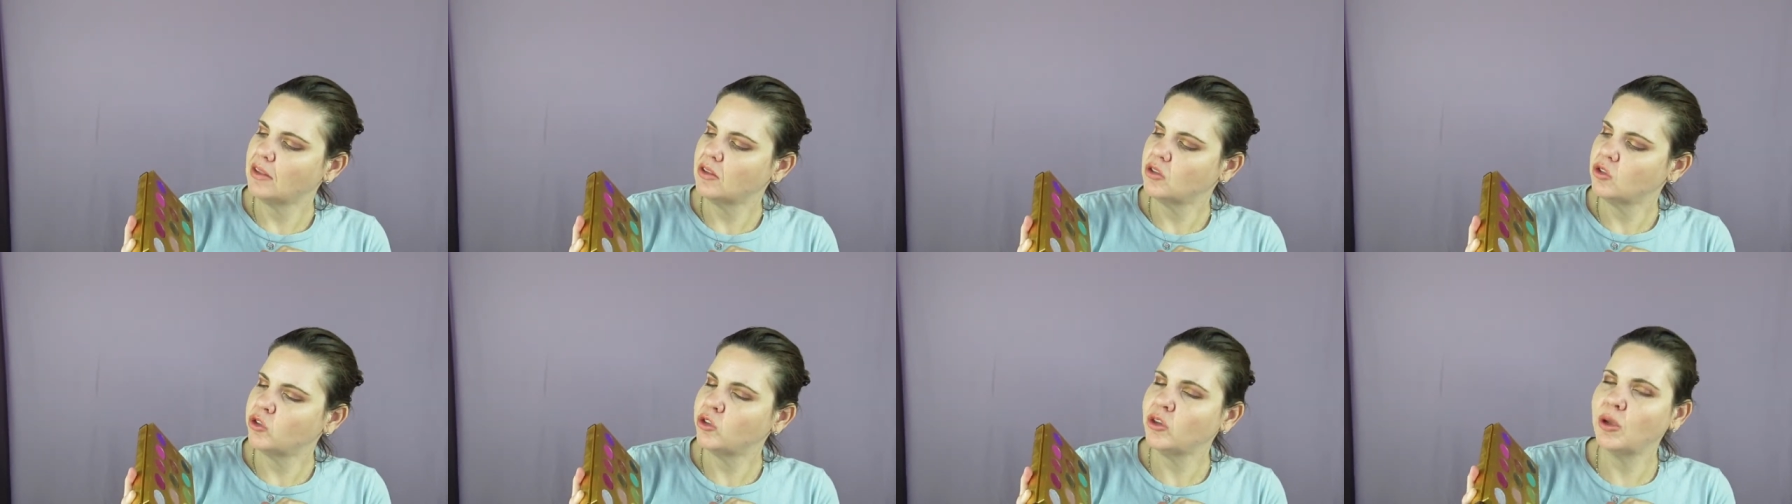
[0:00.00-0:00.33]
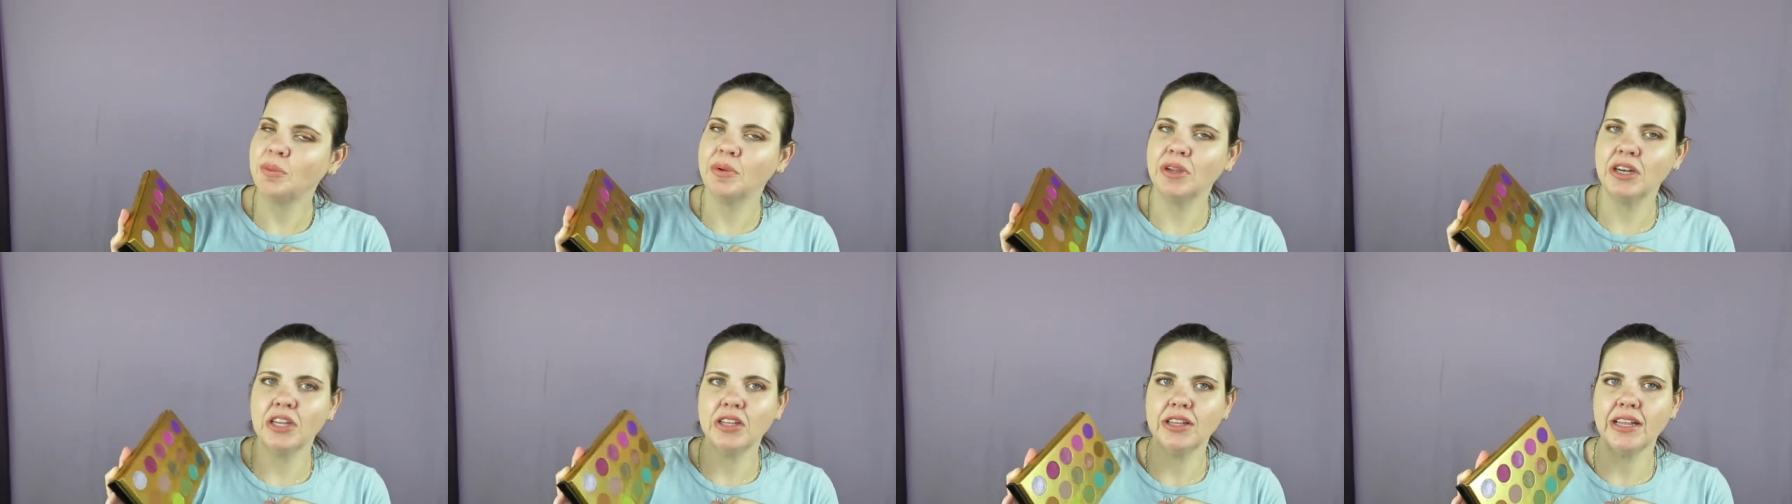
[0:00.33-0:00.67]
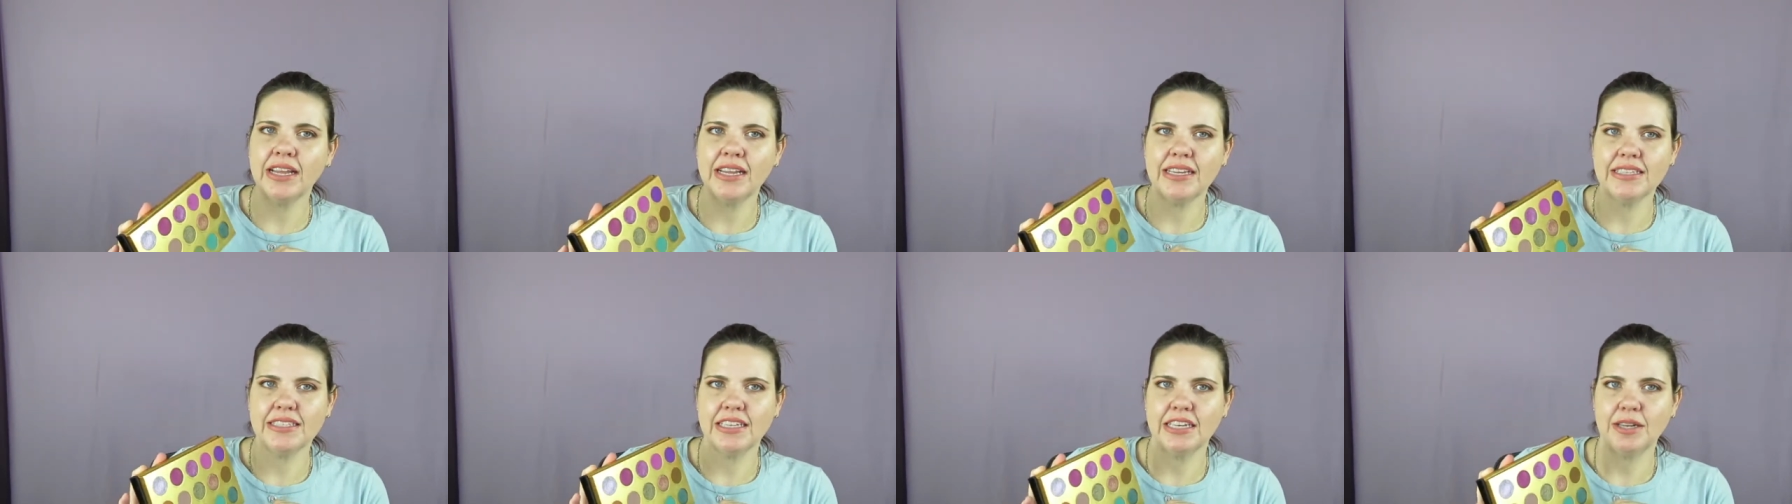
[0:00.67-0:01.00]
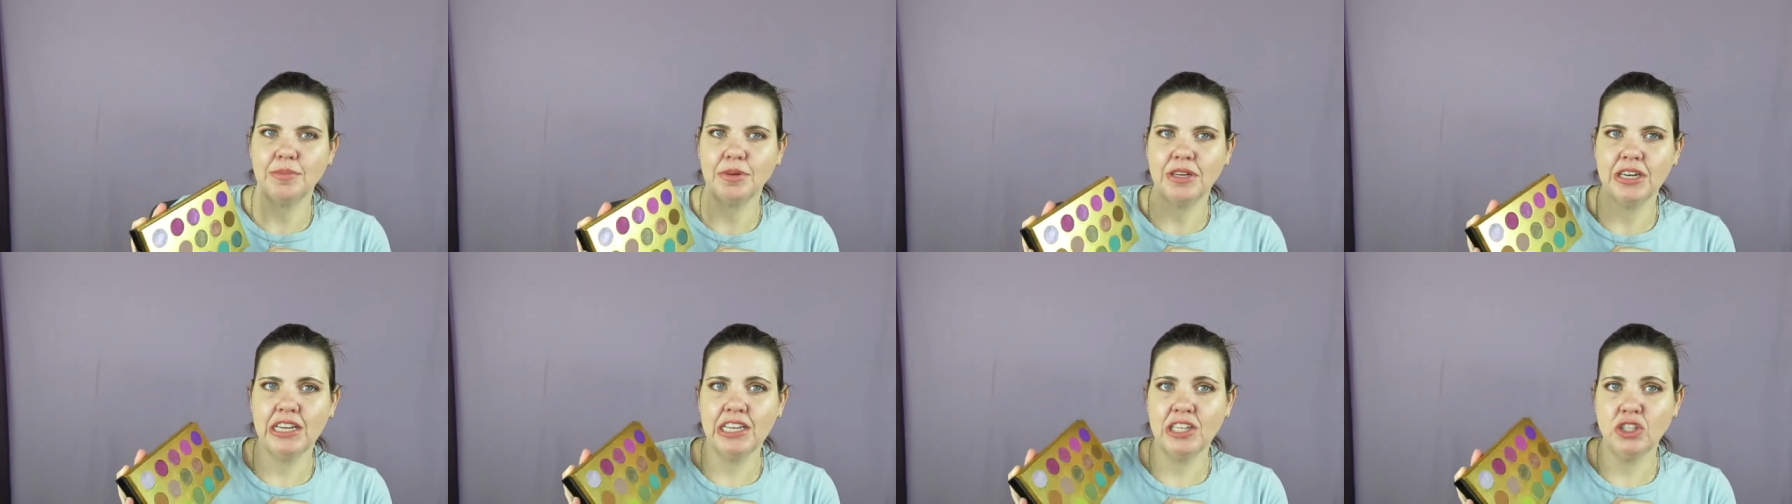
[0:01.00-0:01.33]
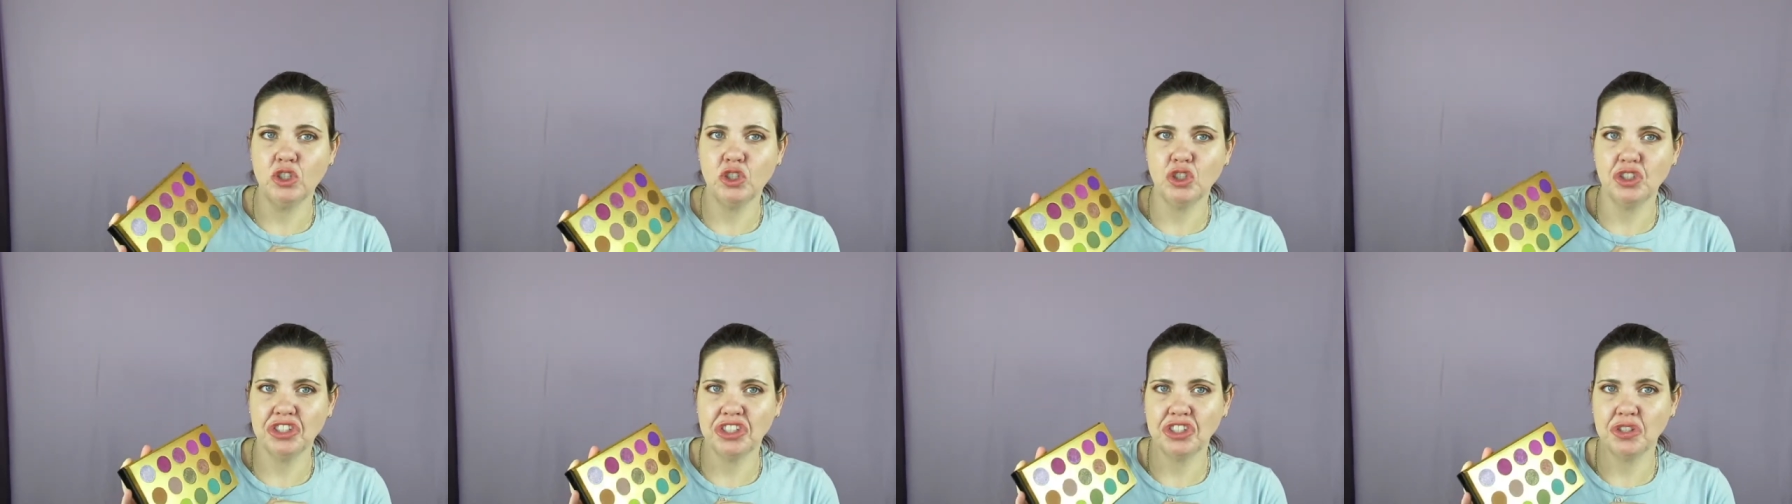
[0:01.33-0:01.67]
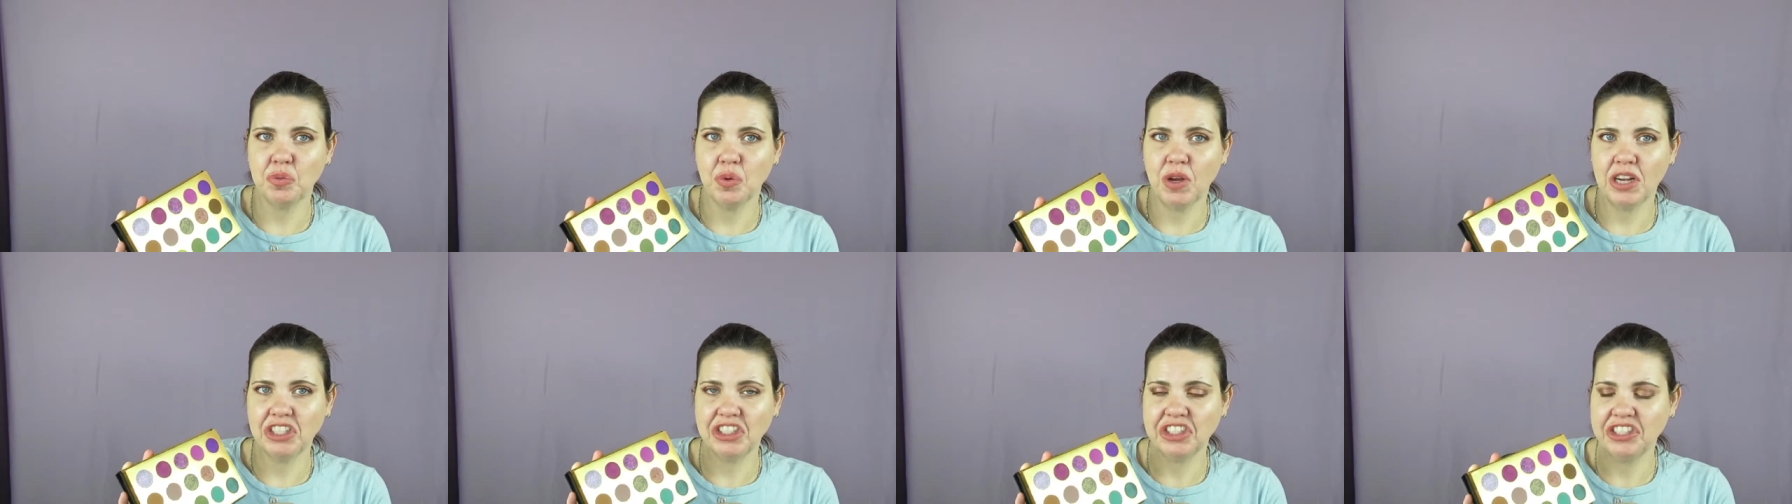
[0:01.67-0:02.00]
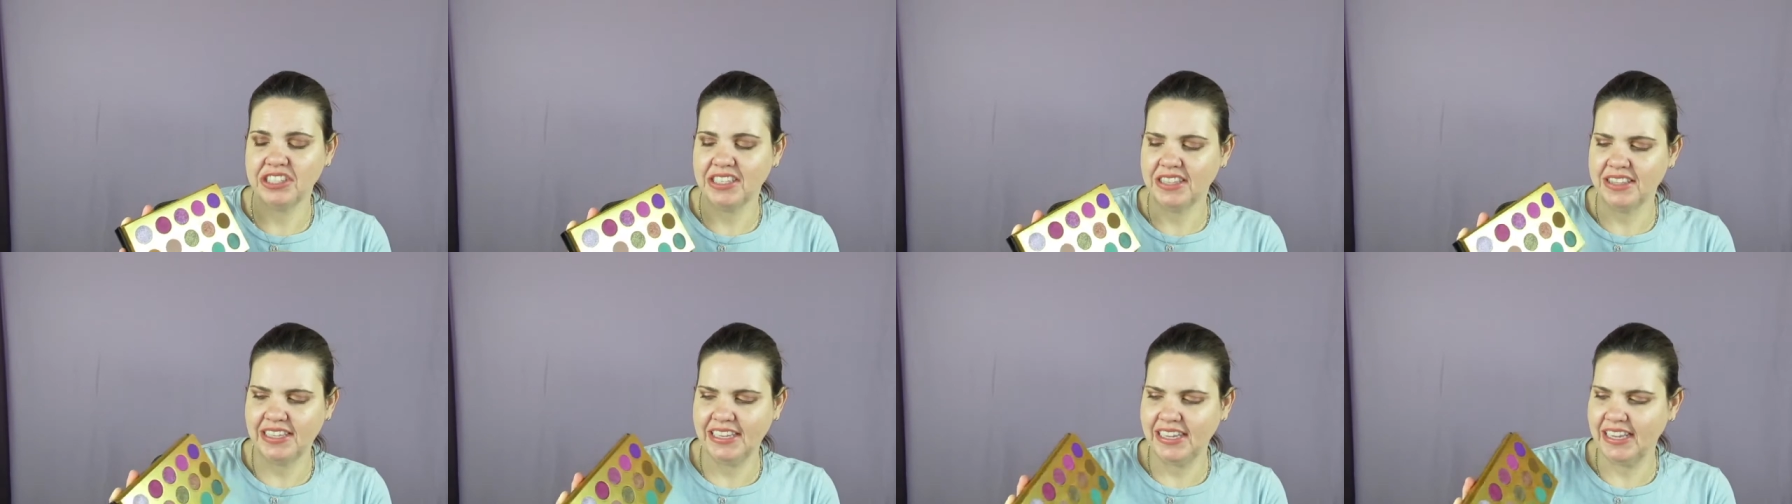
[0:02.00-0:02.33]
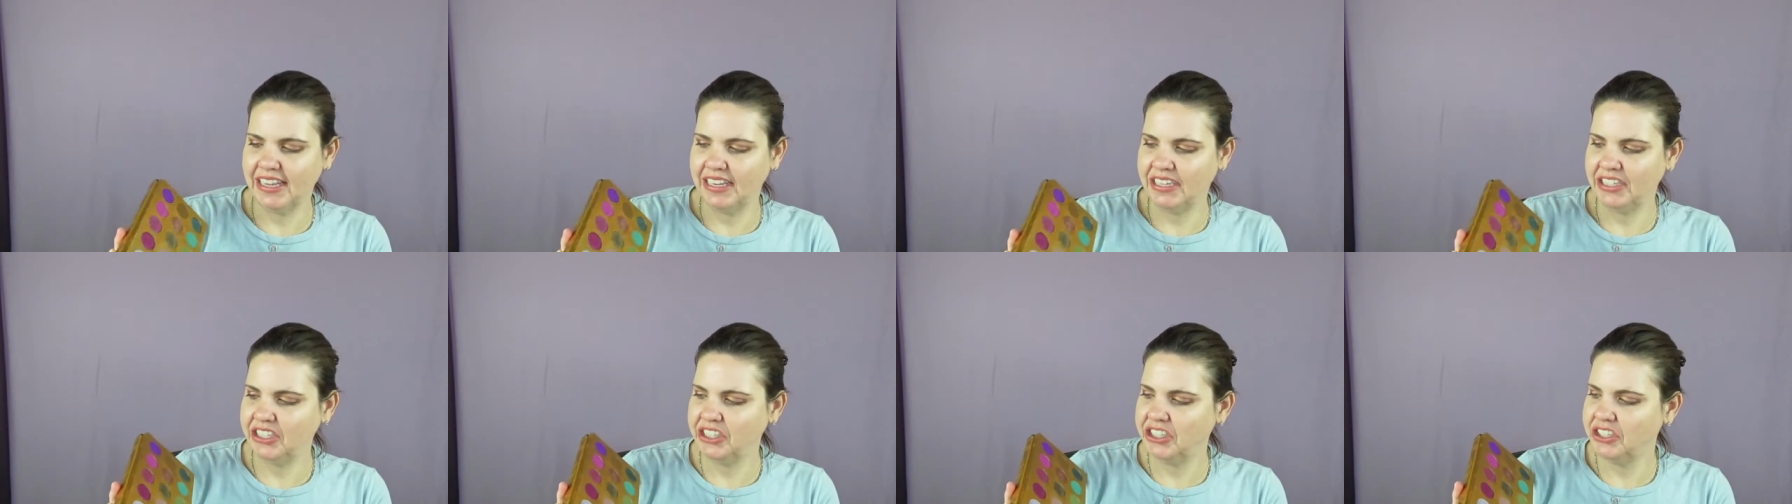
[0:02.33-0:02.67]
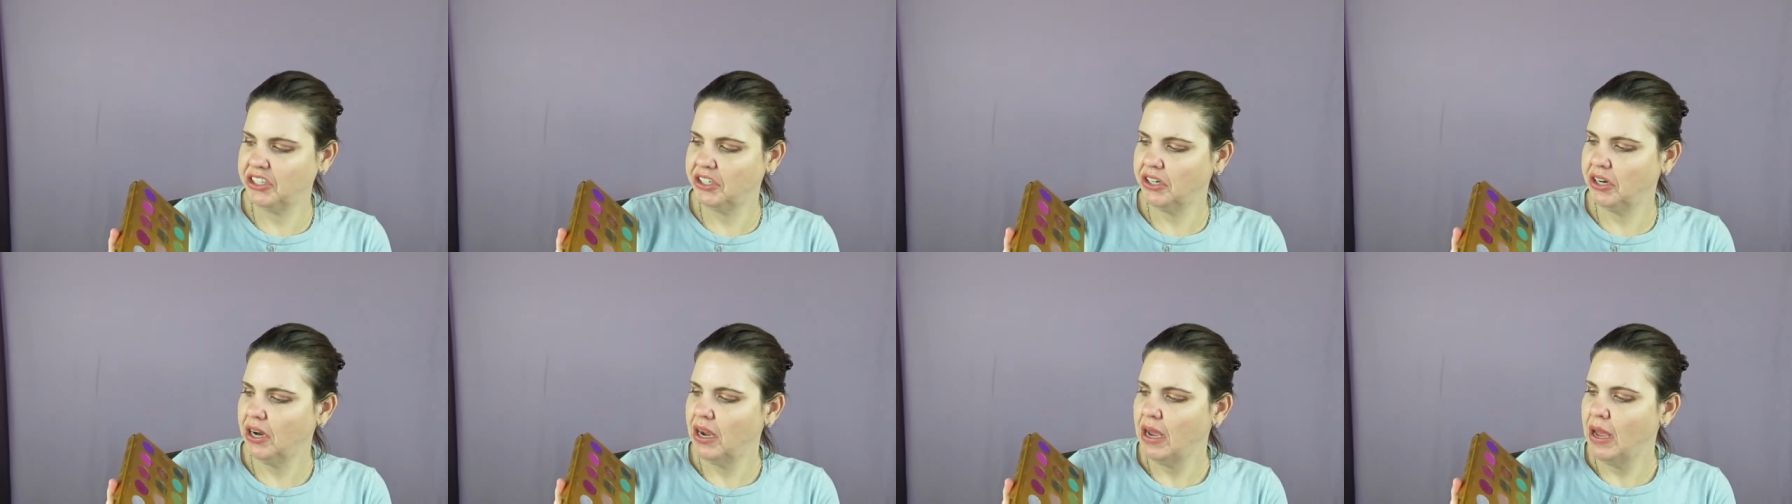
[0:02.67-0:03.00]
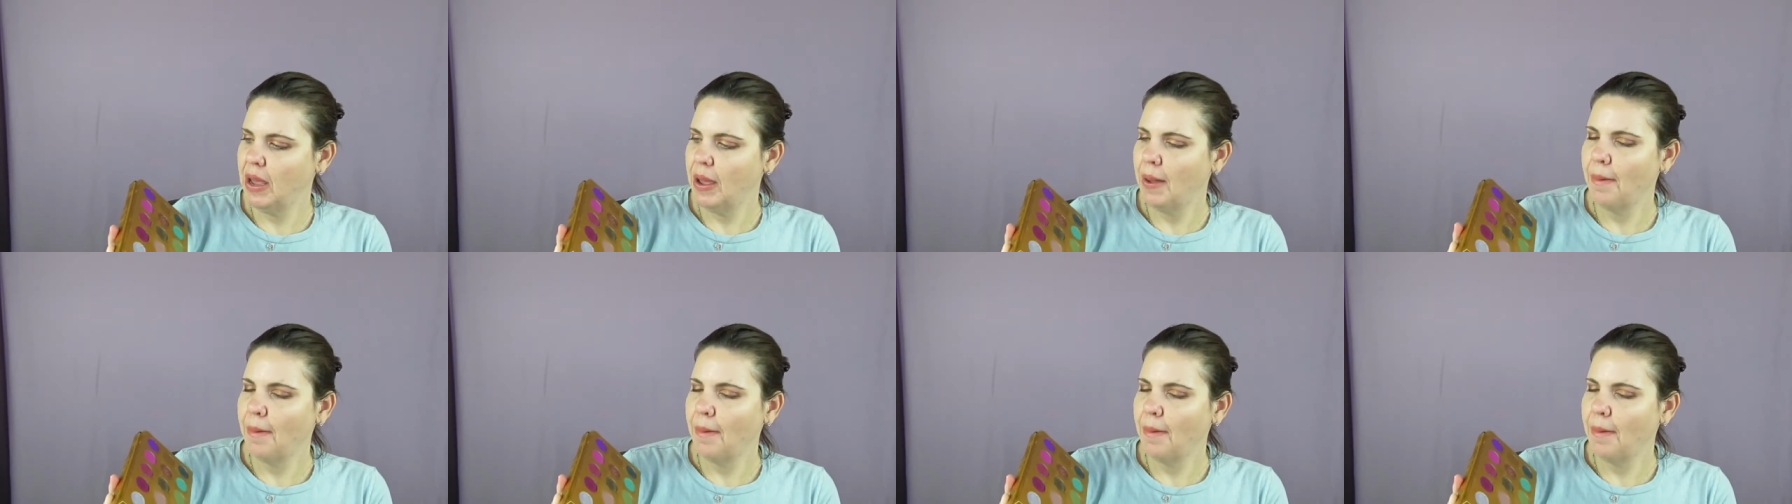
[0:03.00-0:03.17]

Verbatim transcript: so I'm going to, like I said, I'm going to insert swatches at the end here.